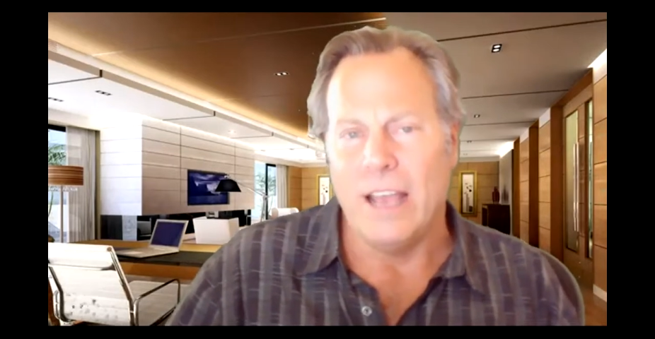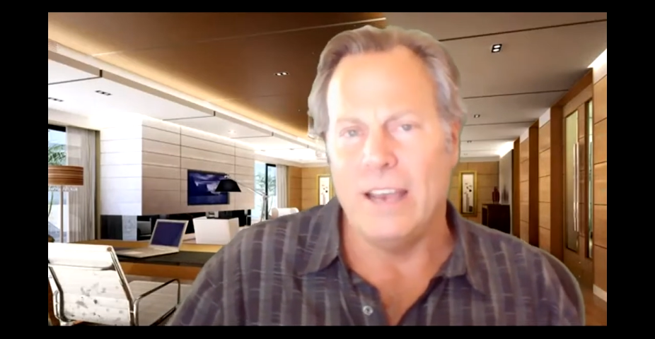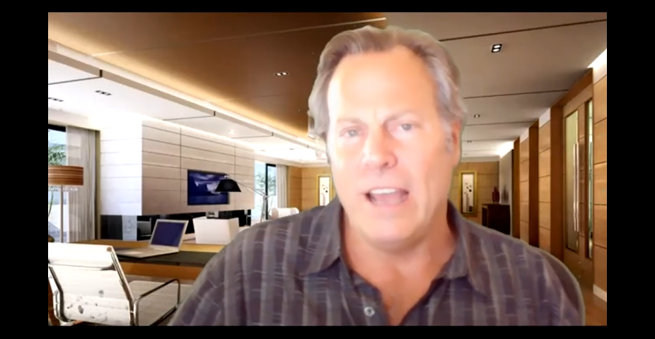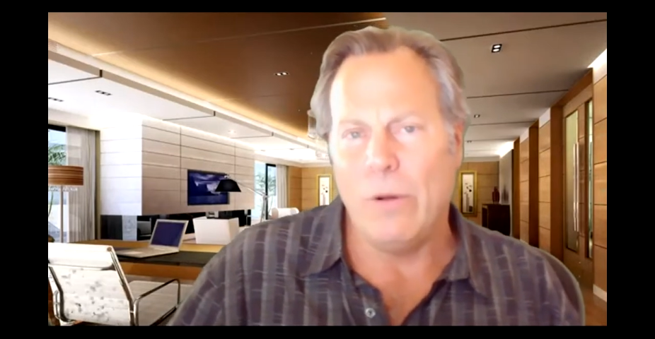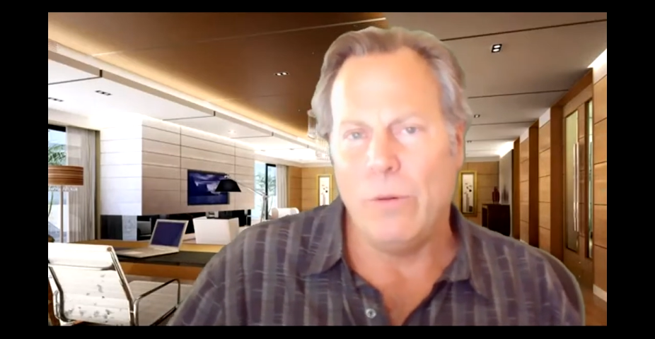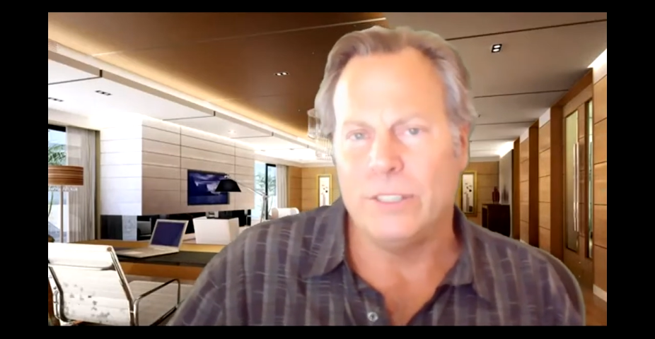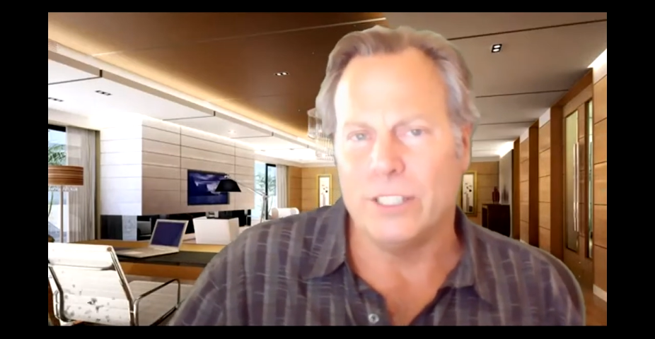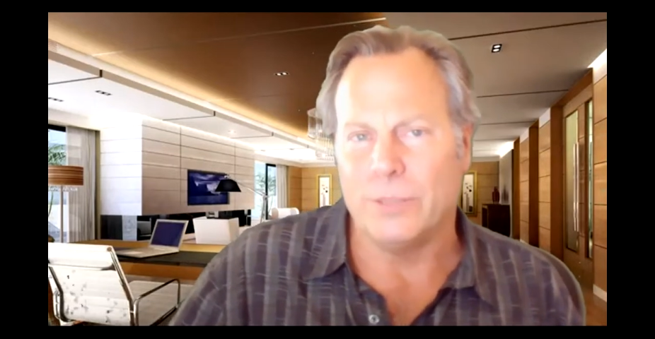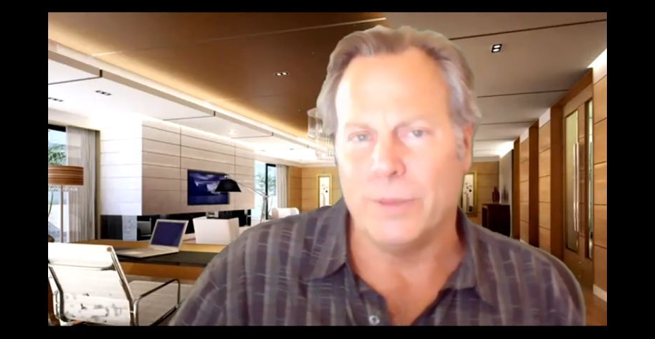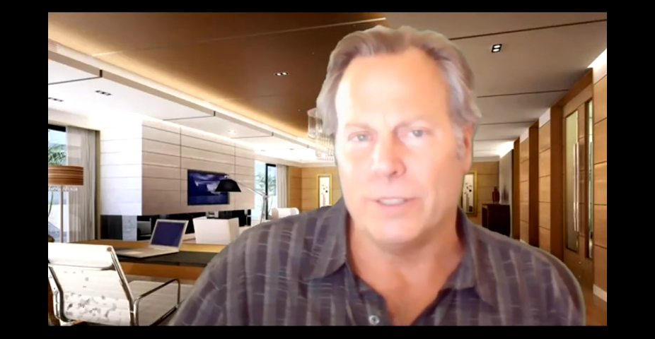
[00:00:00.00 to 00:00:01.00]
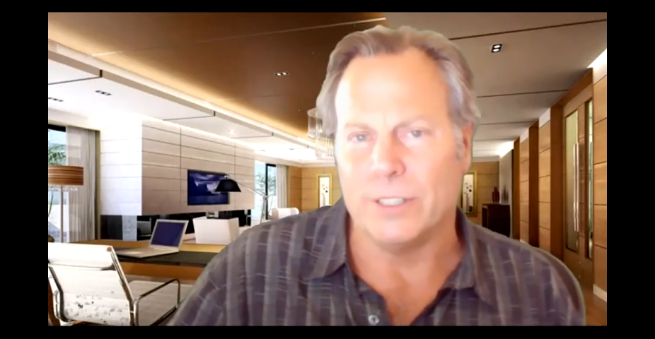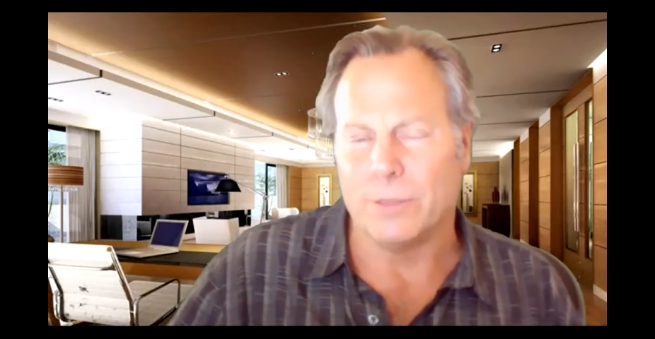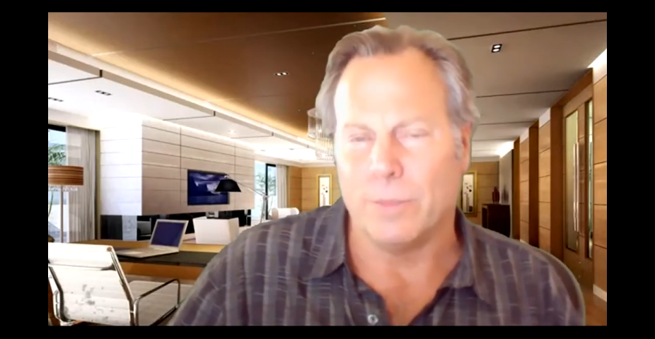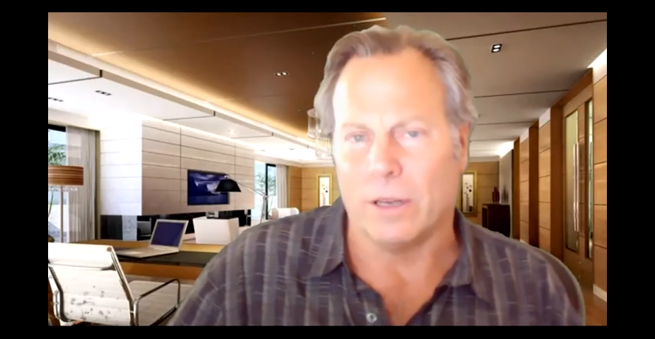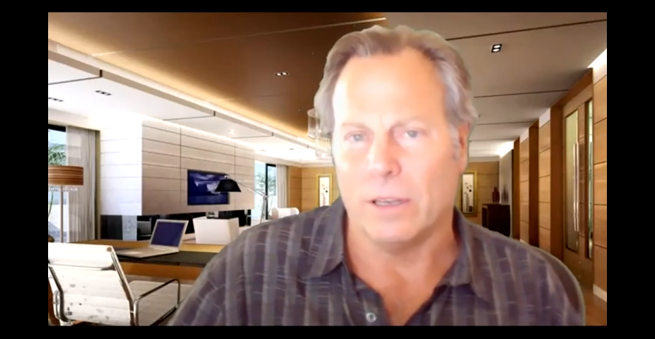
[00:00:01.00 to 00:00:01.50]
And now, what's his business
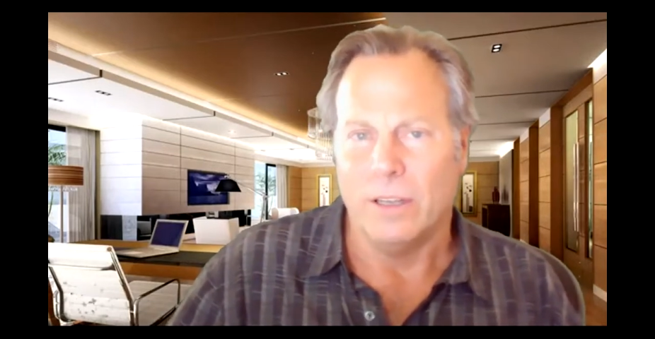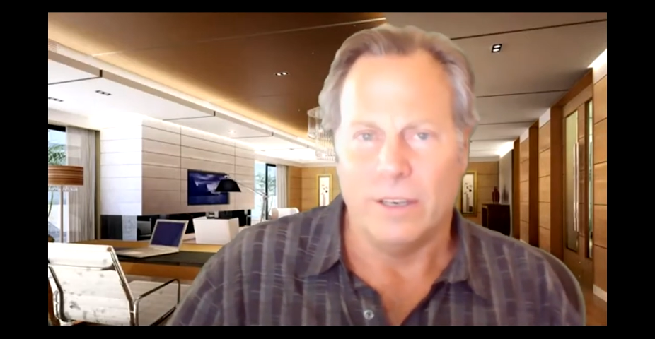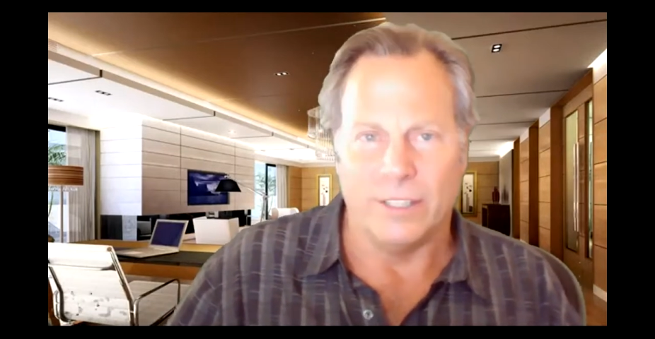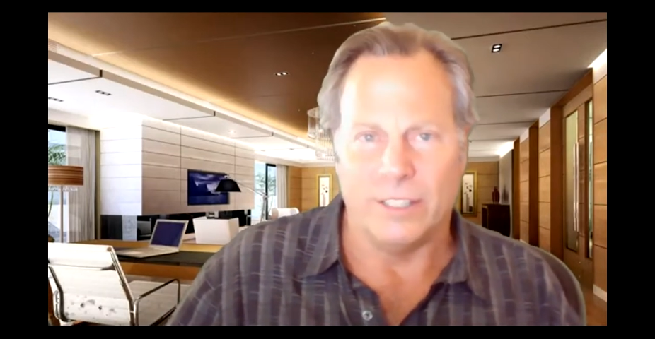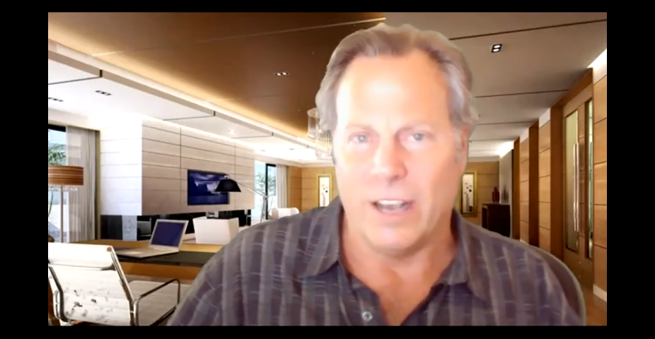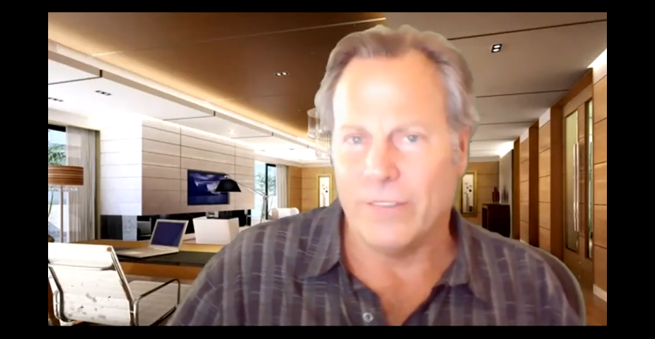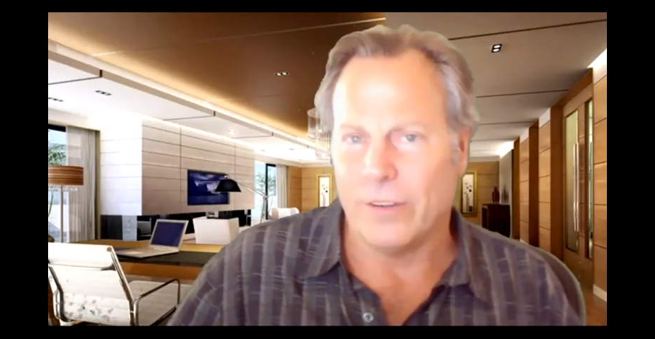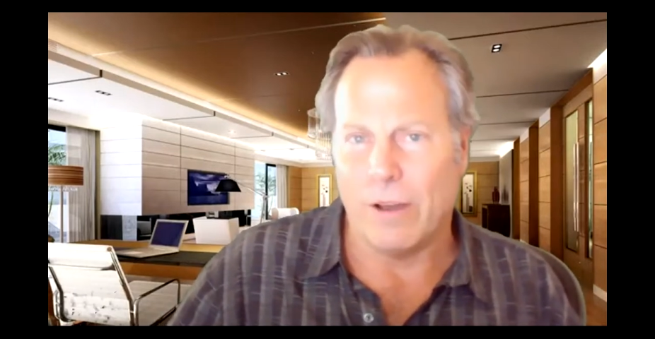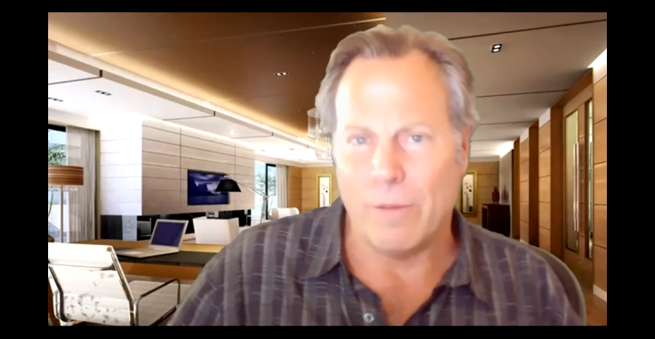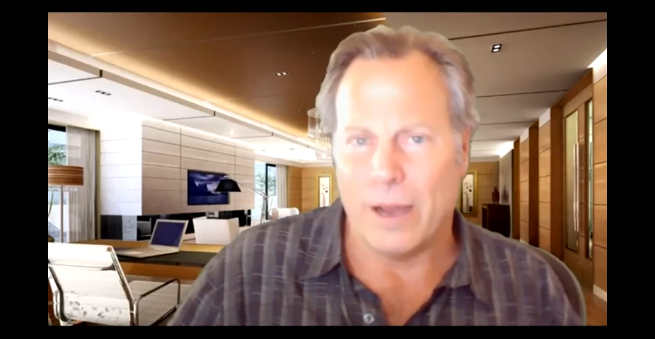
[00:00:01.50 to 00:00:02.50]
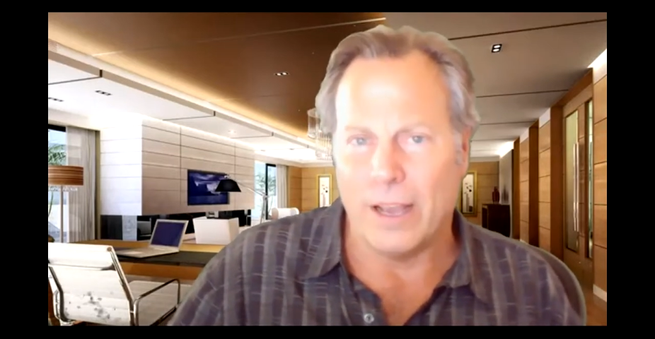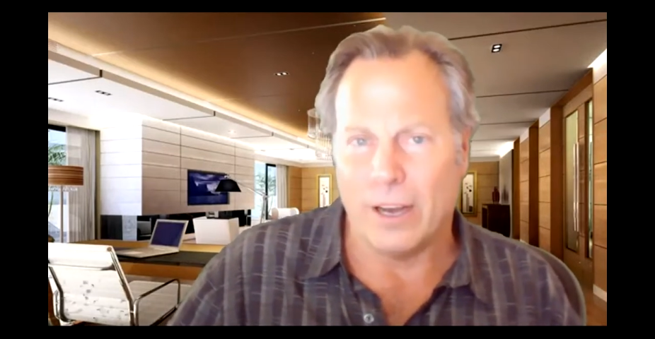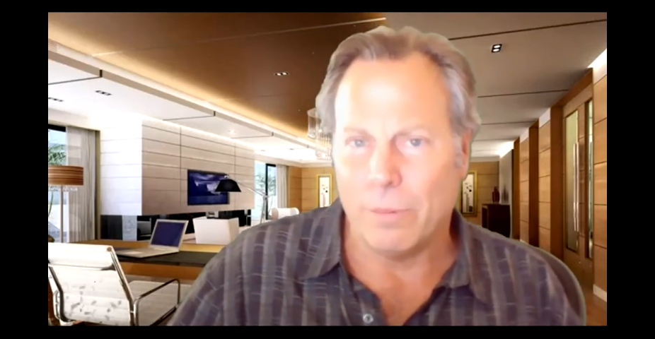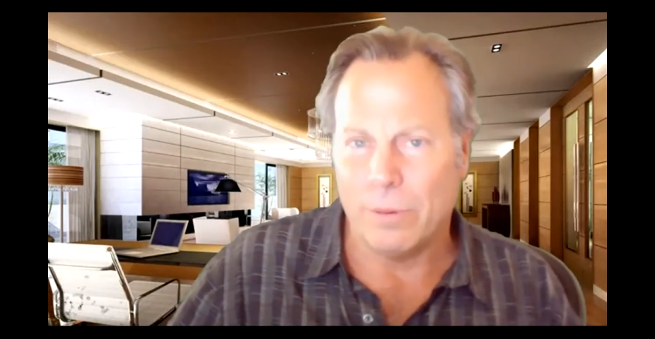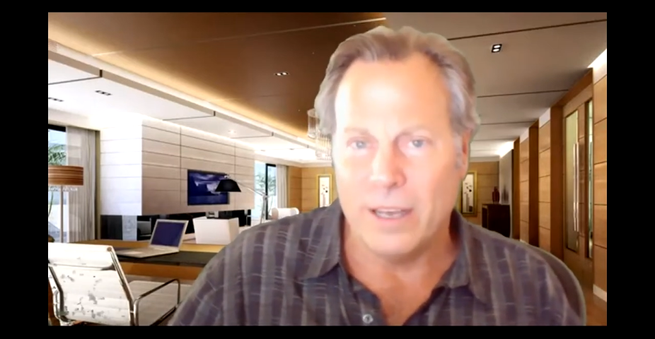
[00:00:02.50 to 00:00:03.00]
model? Does he have to go out and buy
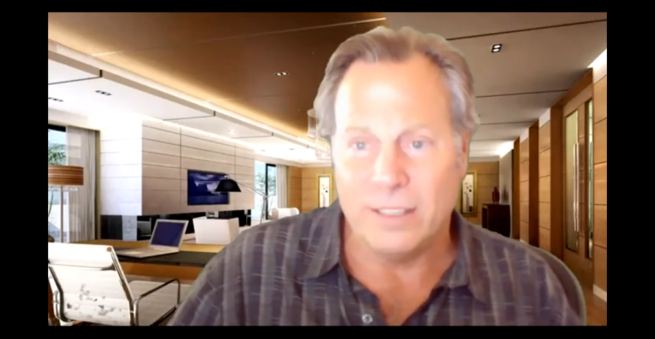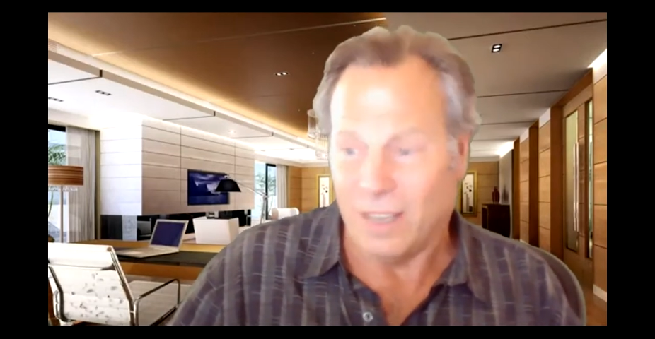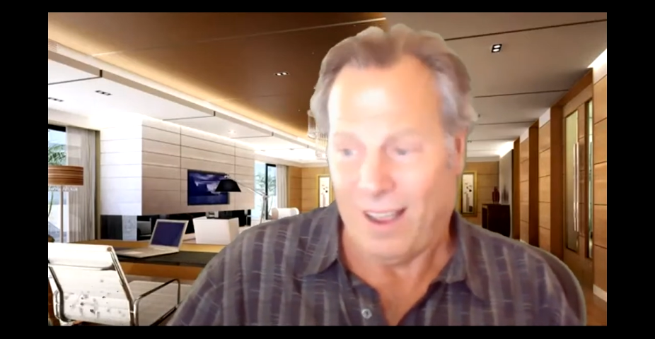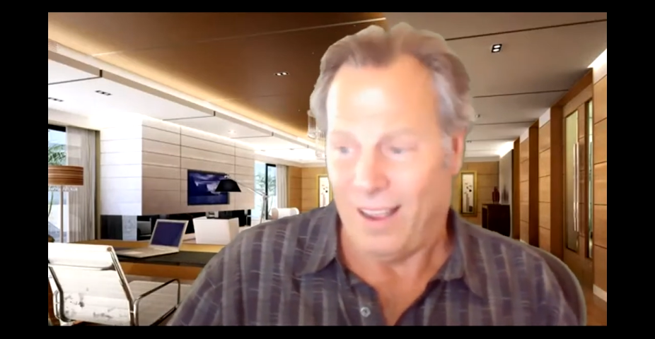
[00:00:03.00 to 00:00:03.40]
airplanes?